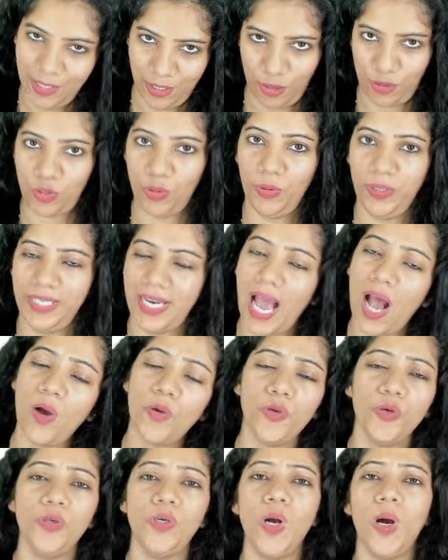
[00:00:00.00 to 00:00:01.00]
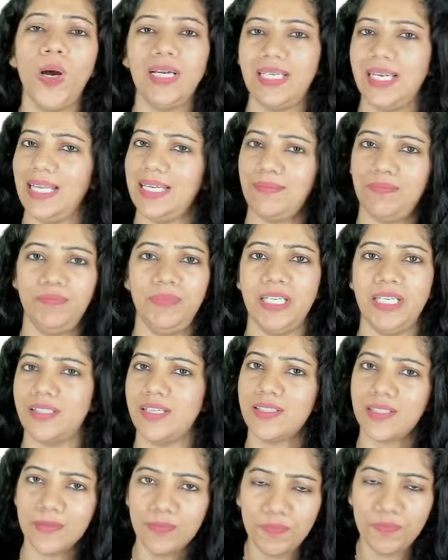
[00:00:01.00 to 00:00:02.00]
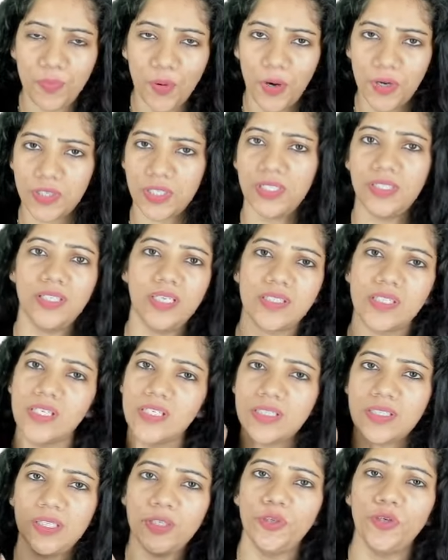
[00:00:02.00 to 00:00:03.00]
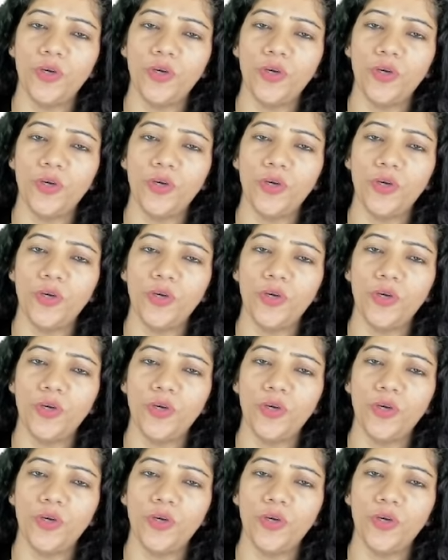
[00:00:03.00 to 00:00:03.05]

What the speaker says: So now you got like this is important. This is,